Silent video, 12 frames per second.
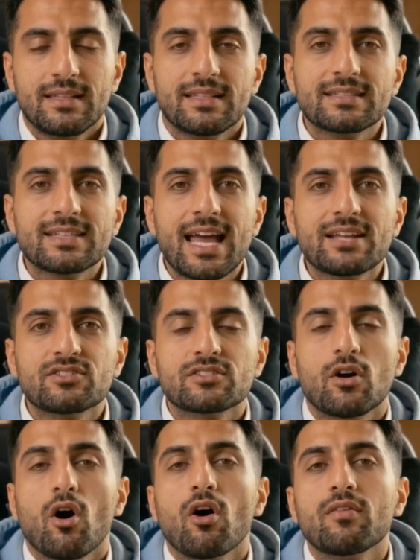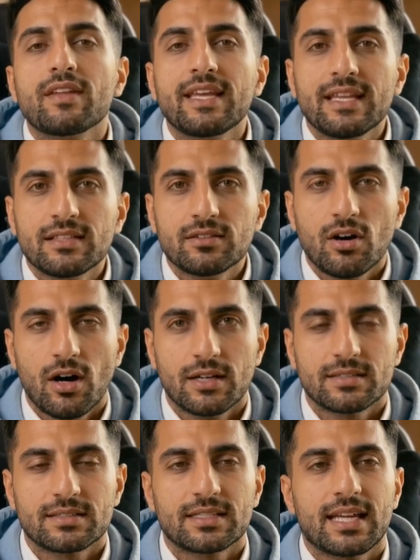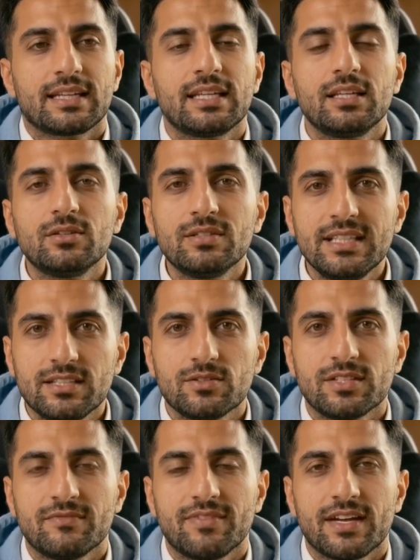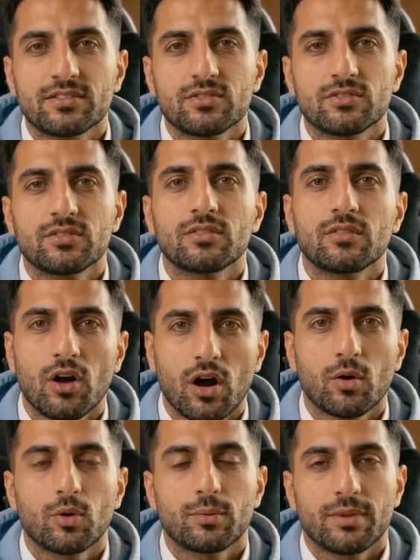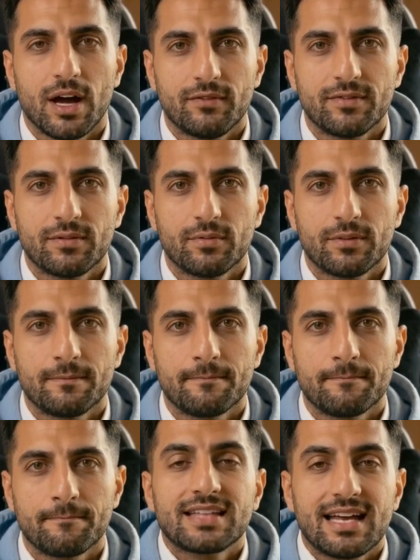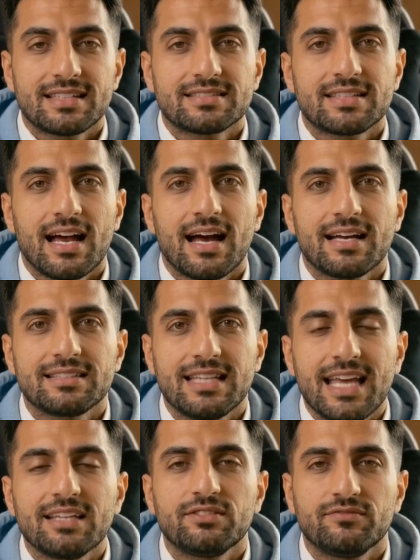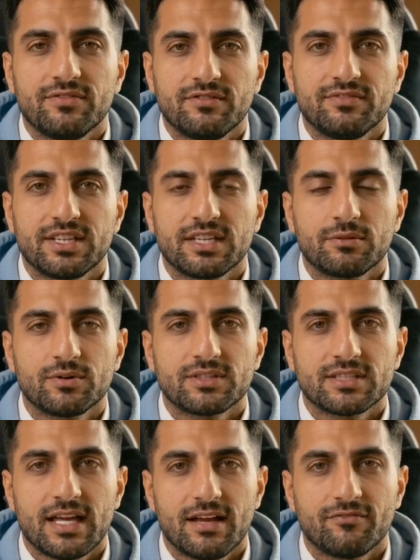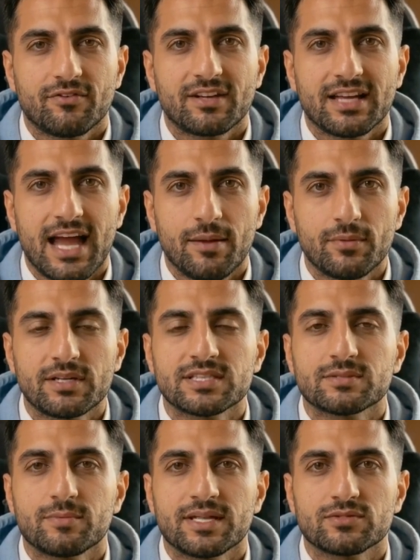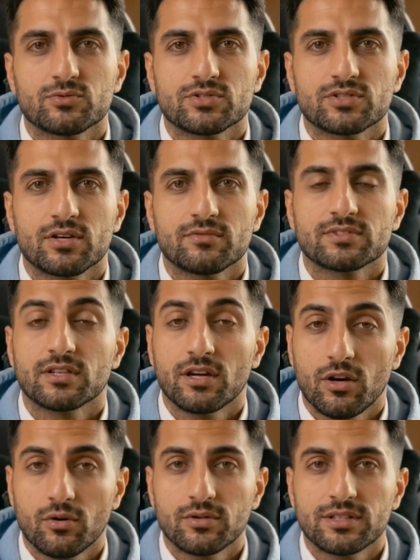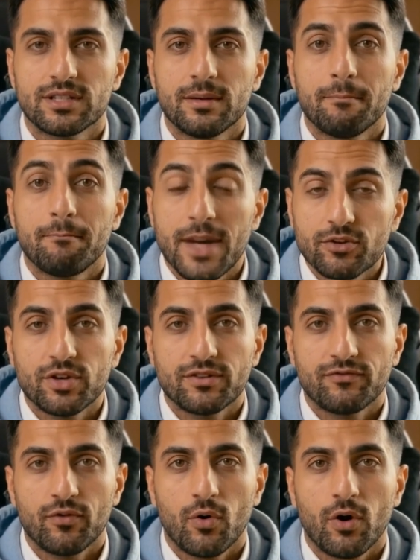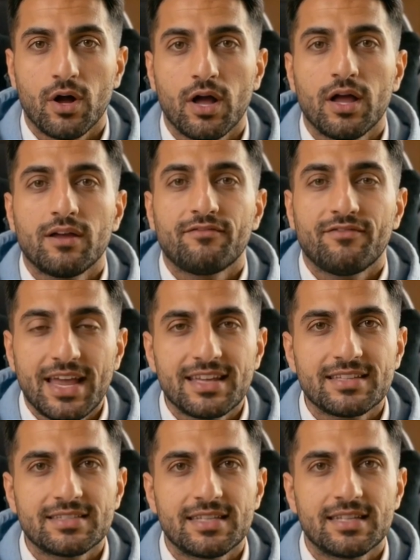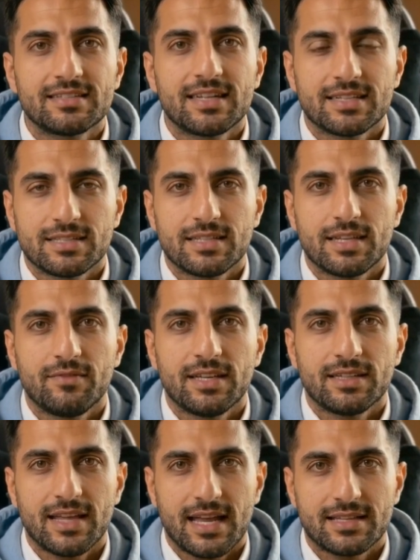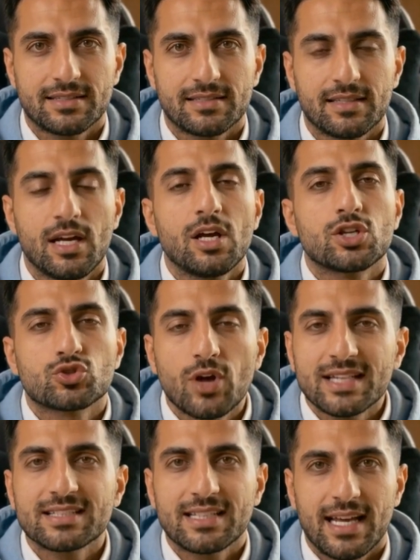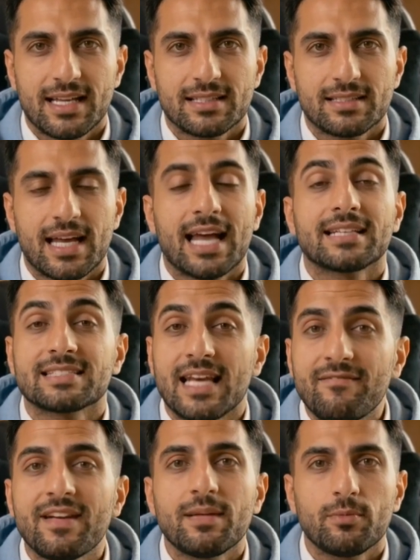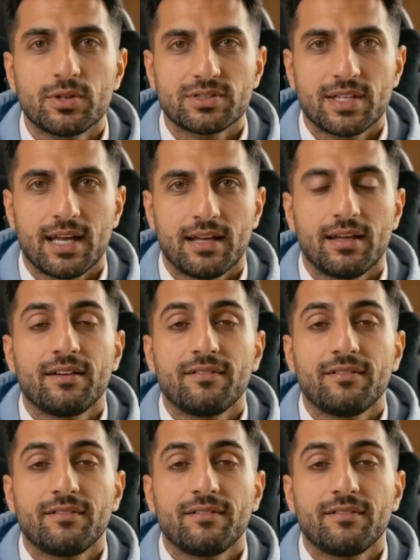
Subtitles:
This catches all the hidden costs that kill deals investors thought were profitable. Set aside 10 to 15% for capital expense reserves alone. Metric 4, vacancy sensitivity test. Stress test at 70%,